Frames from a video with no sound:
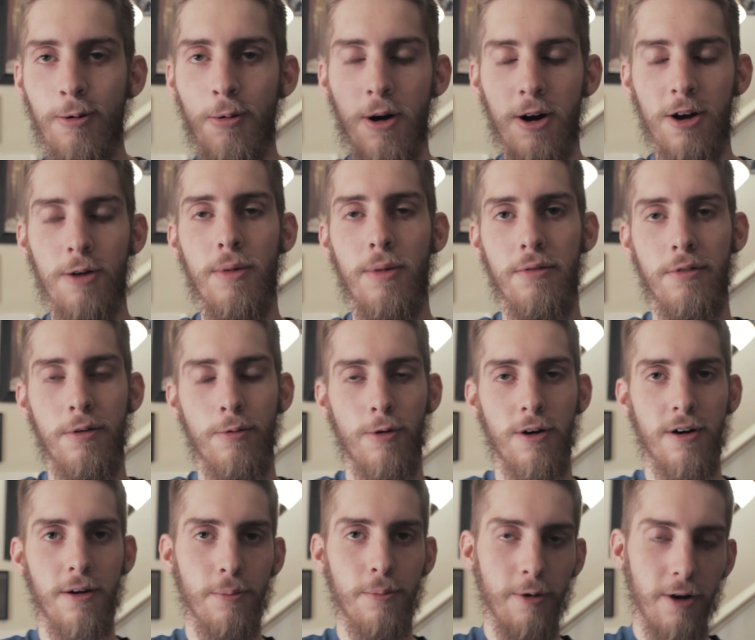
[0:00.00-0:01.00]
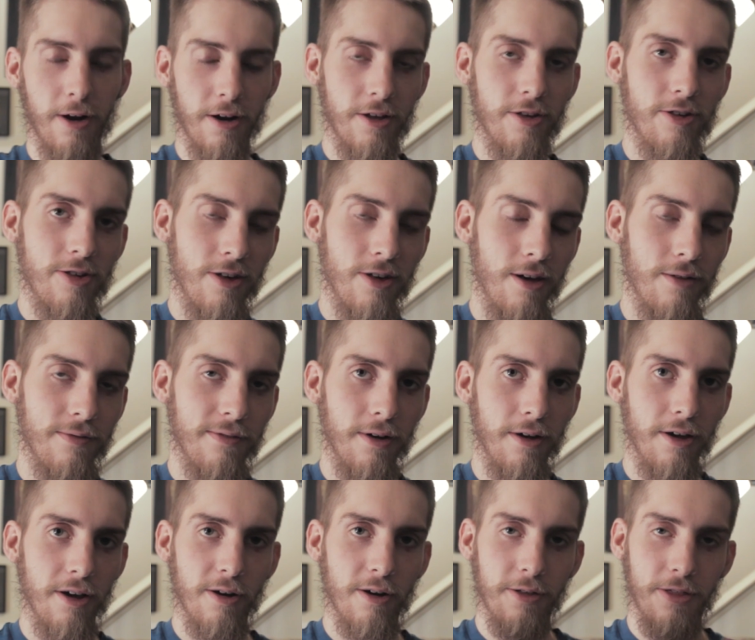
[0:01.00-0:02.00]
Welcome everyone, Brandon Schaefer
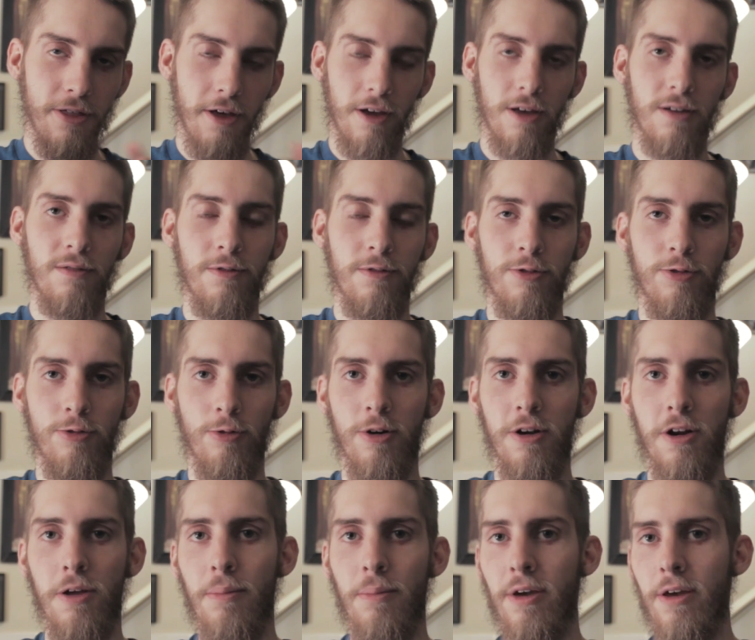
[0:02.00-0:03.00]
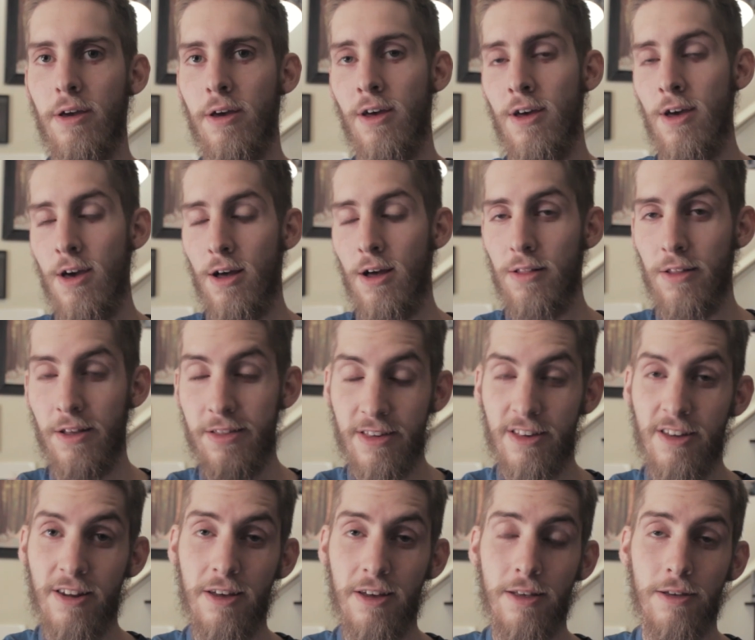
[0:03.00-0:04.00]
here. Thank you for joining me. Let's
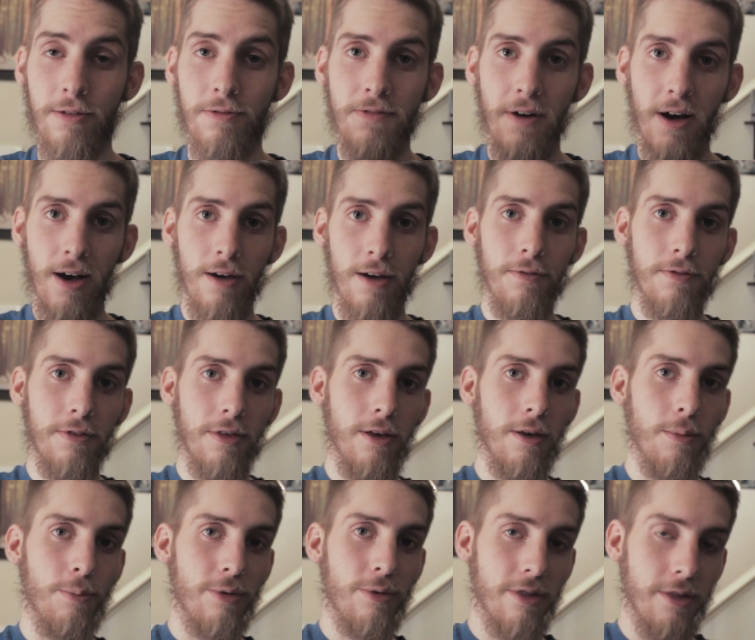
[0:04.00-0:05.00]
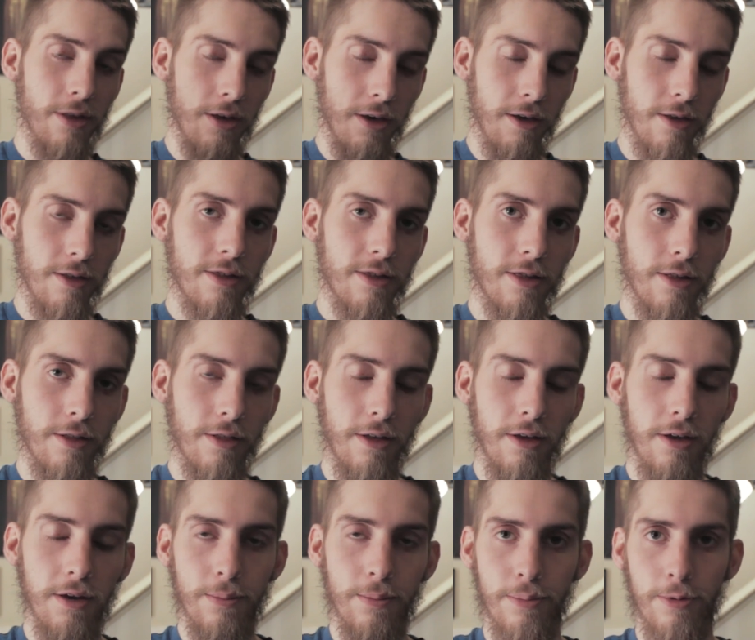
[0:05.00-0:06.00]
get into 5 tips to
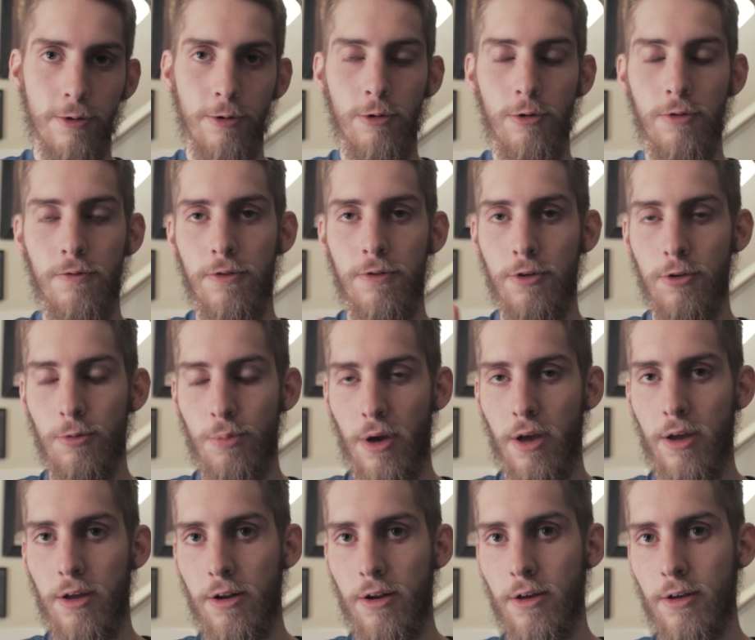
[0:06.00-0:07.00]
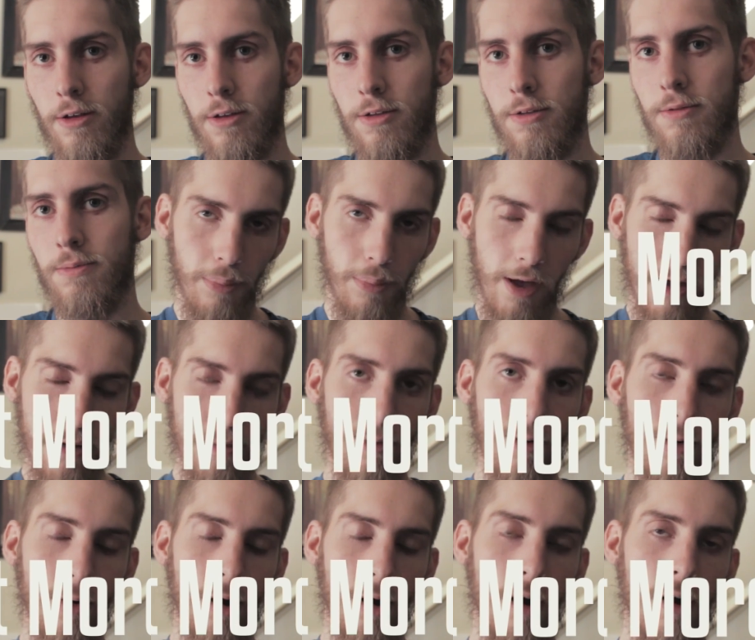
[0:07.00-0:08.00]
instantly improve your paintings. Paint
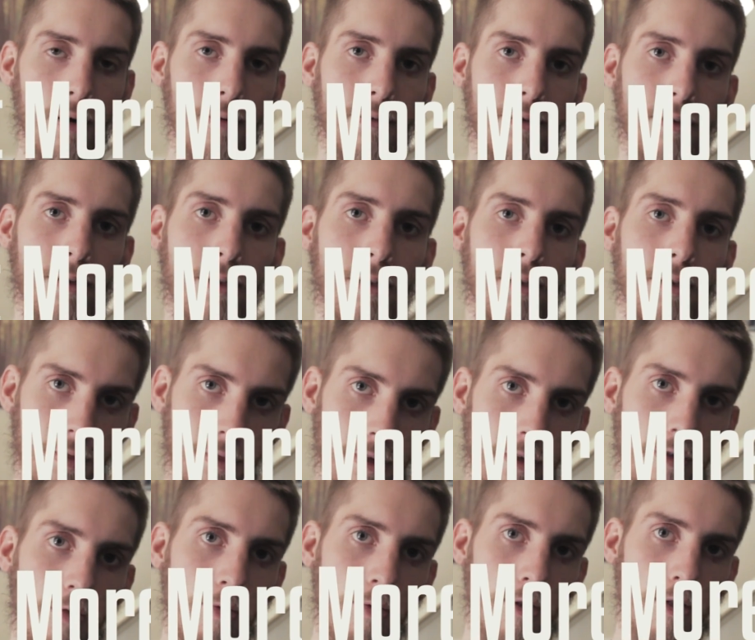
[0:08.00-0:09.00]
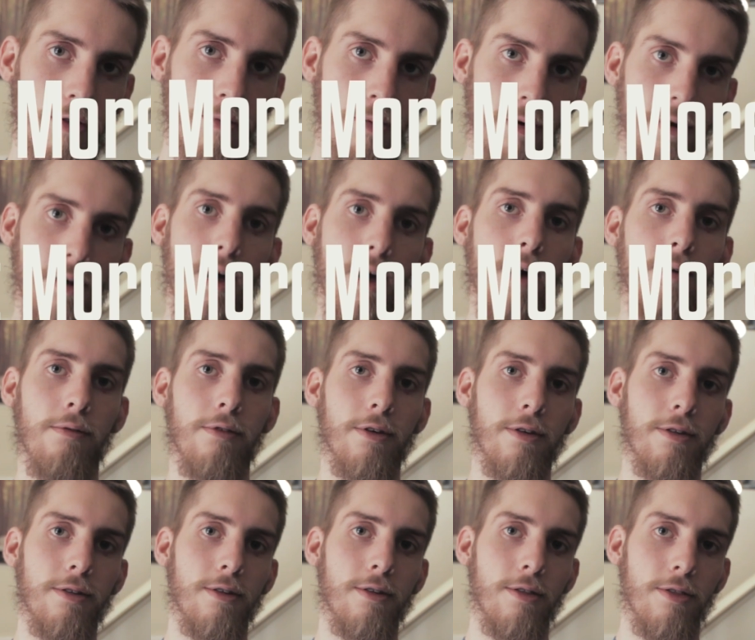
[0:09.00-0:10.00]
more often. This one's pretty
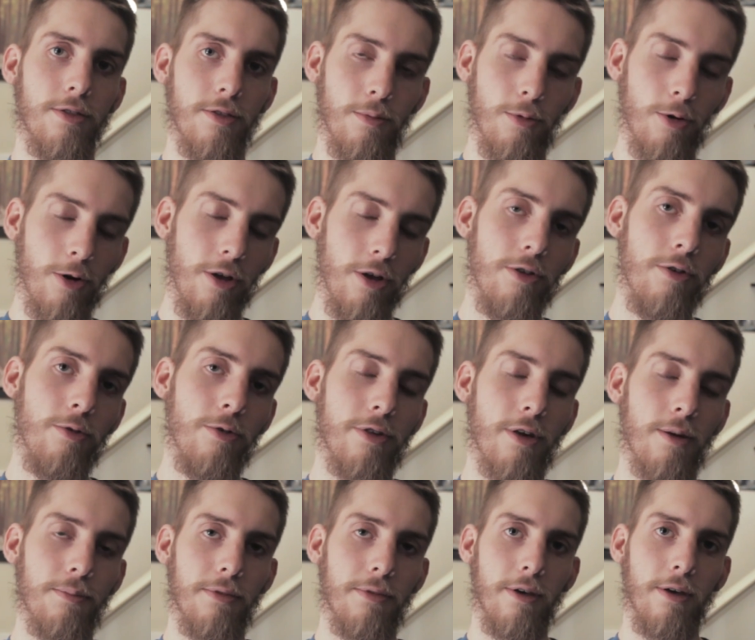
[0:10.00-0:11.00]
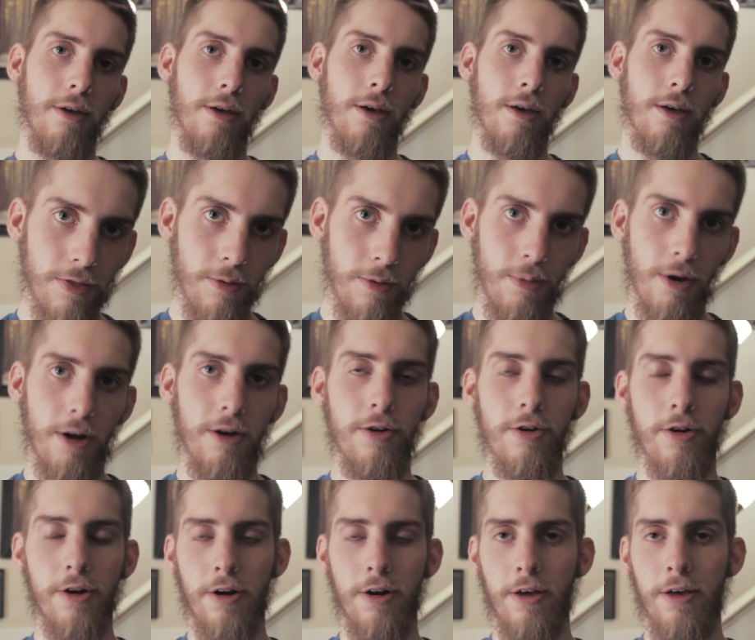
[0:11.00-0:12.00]
obvious. The more you do something, the better
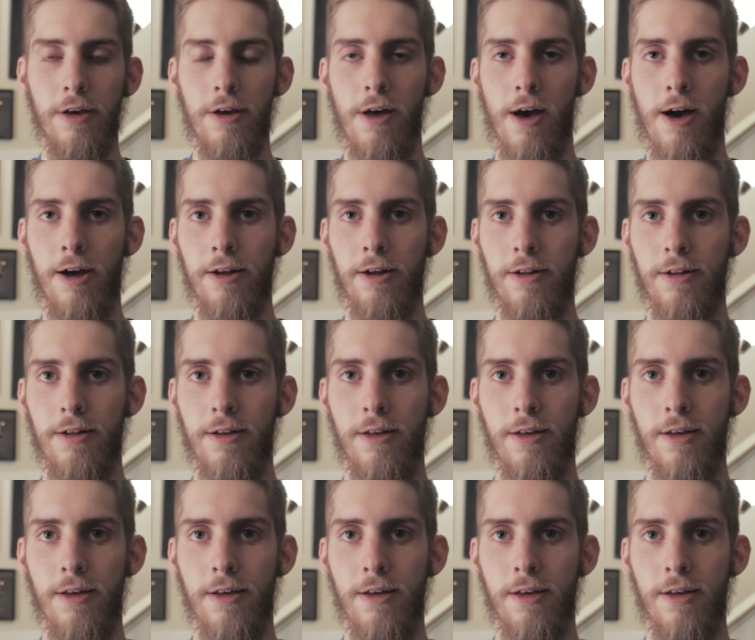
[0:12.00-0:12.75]
you're going to get at it.